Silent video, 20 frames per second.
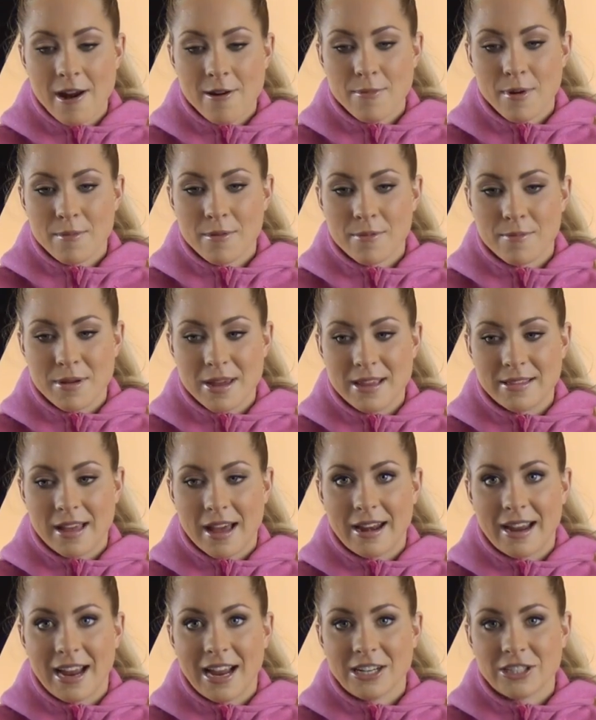remember being
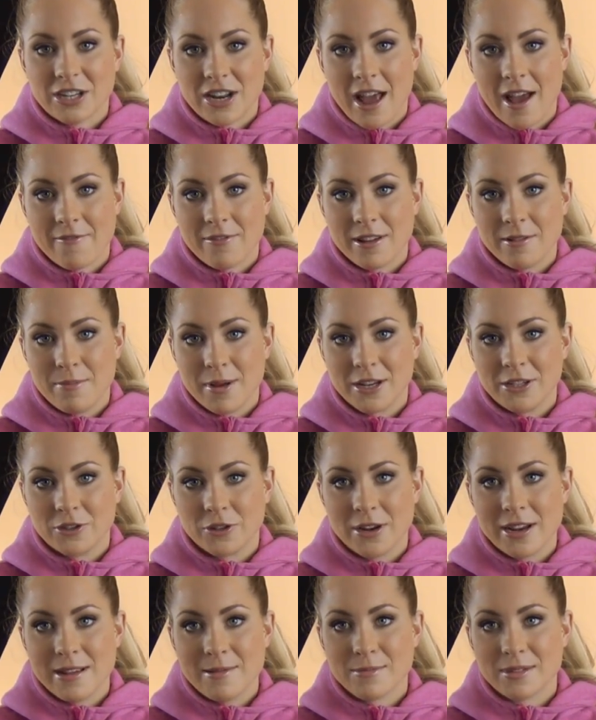that age and having big
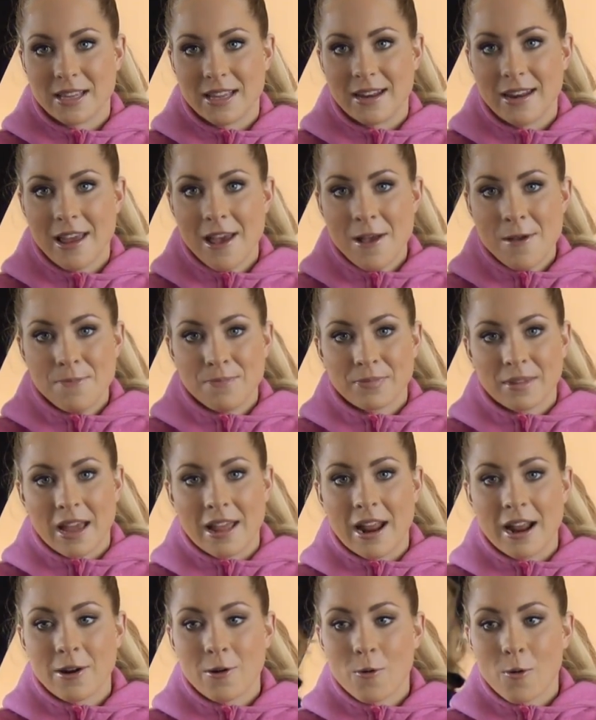dreams, and
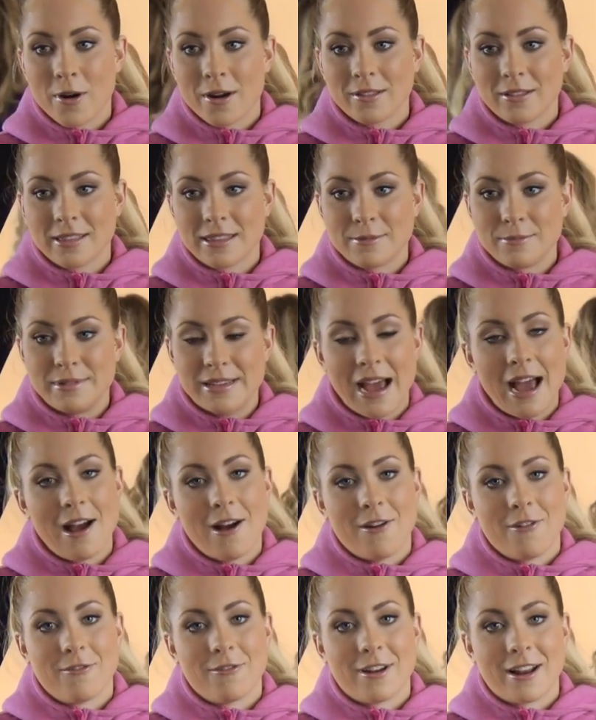I don't want to let them
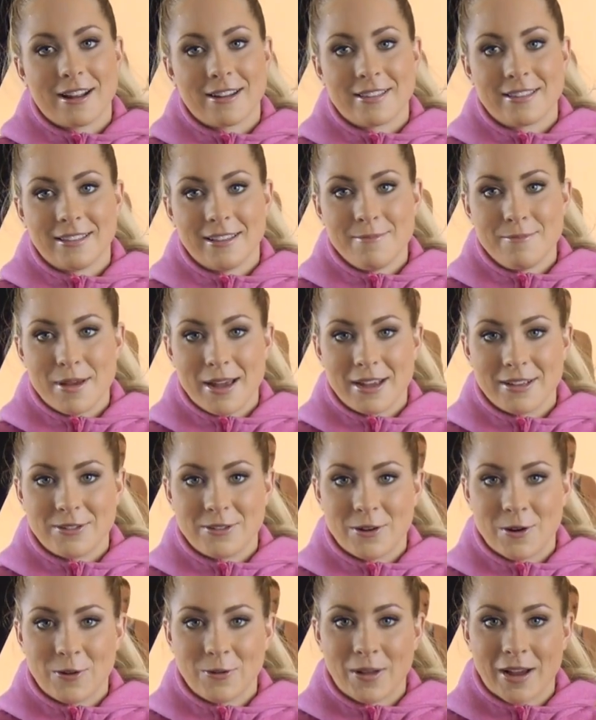down when I get to the Olympics,
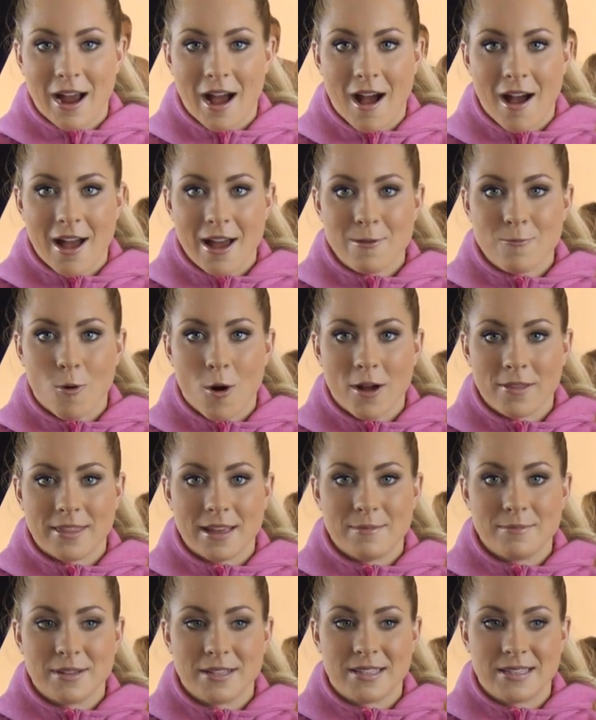you know, like I want
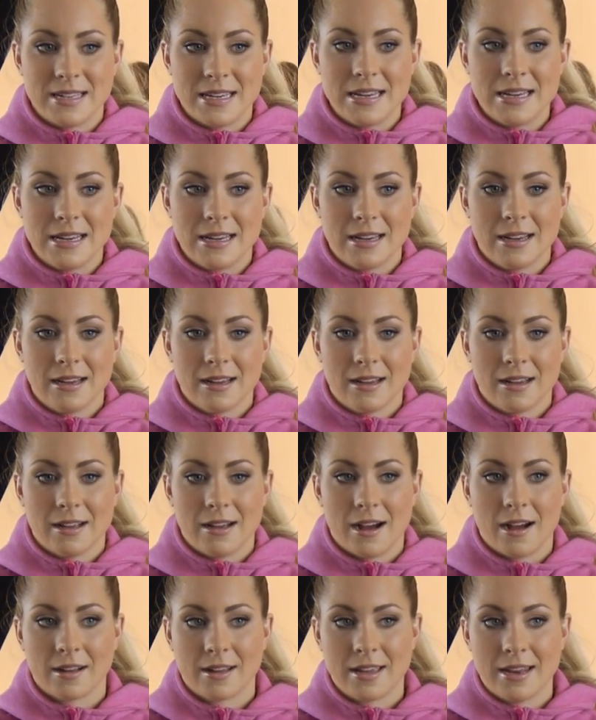them to see
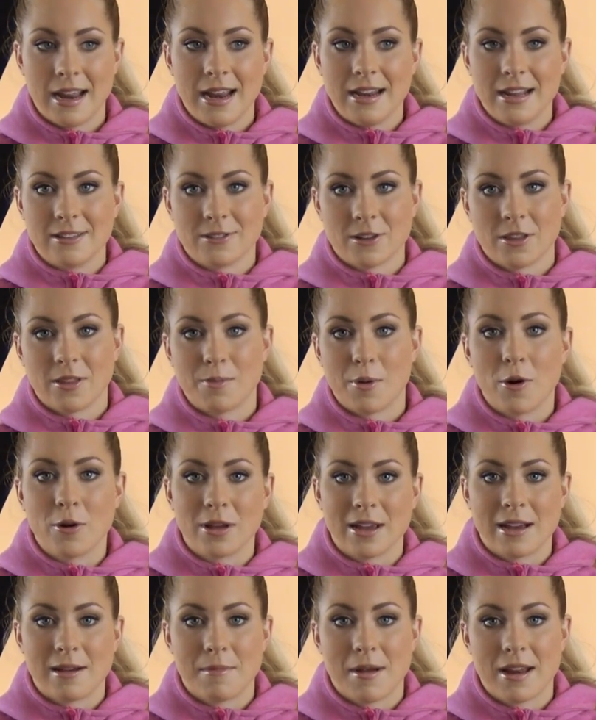a Canadians on the
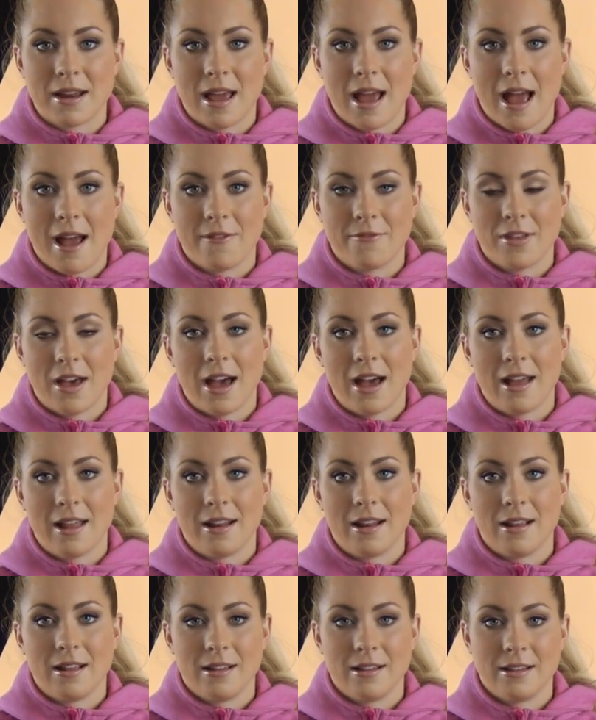podium and have that
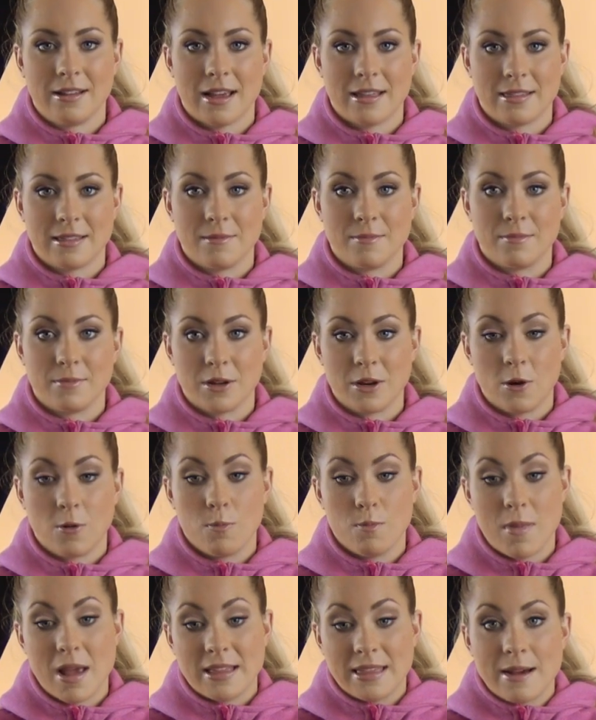get them, you know,
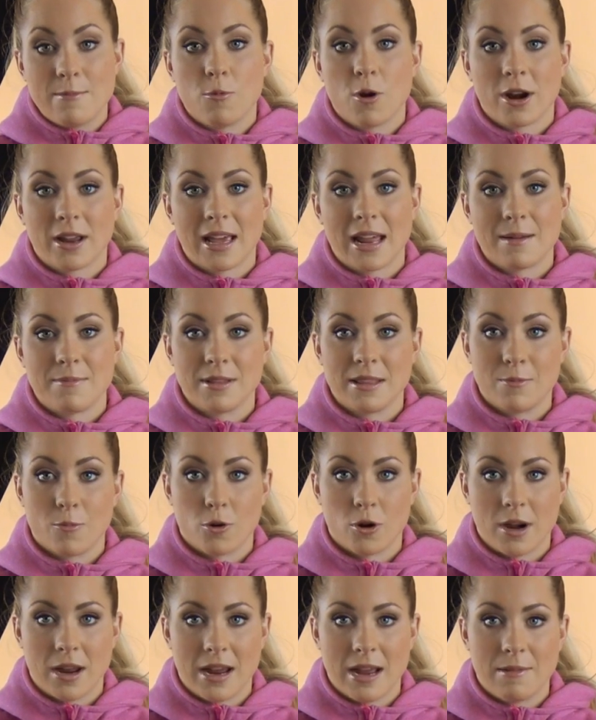make them want to get up in the
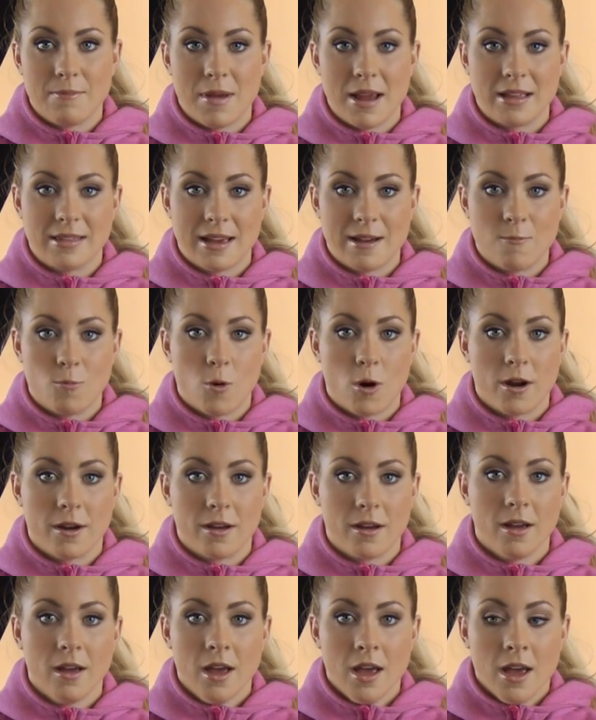morning and make them want
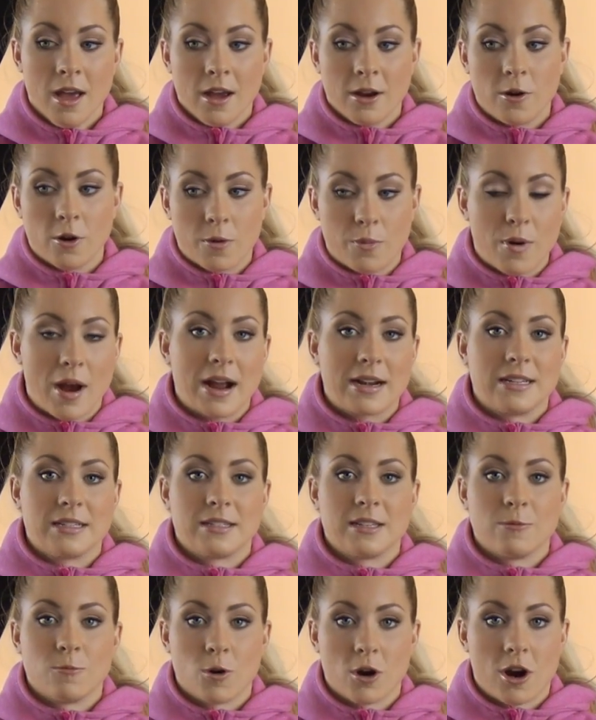to go to practice
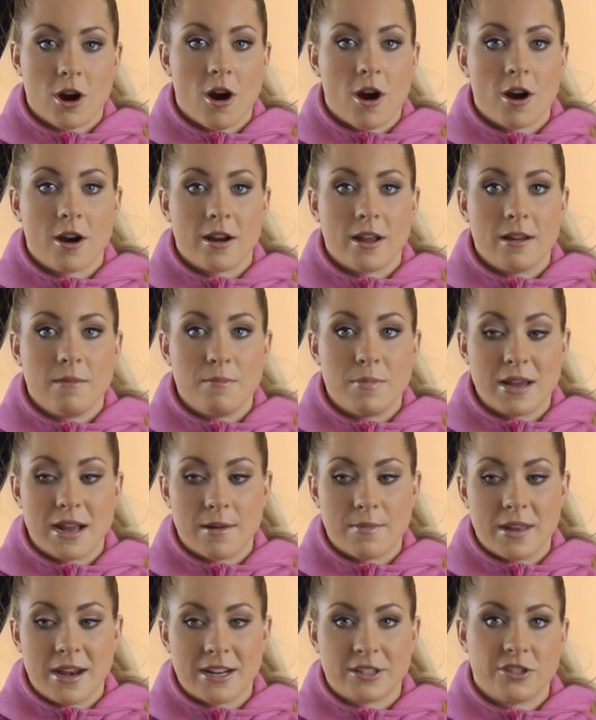and work hard and
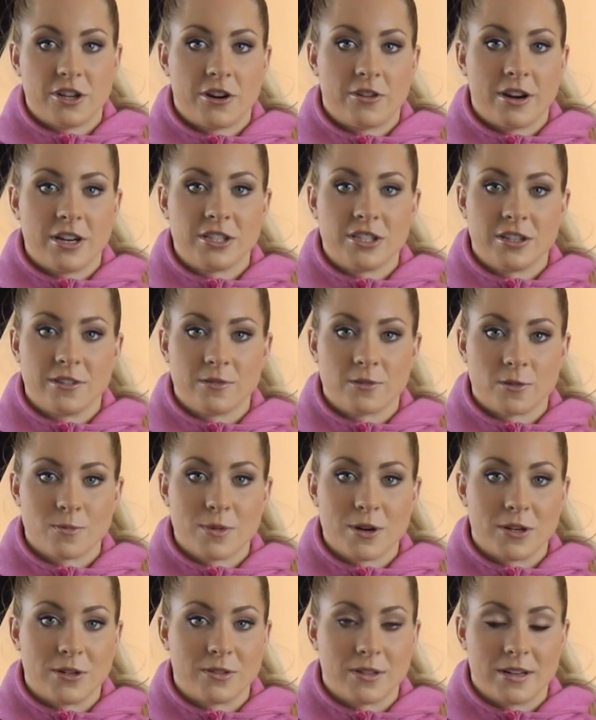become the next generation of swimmers.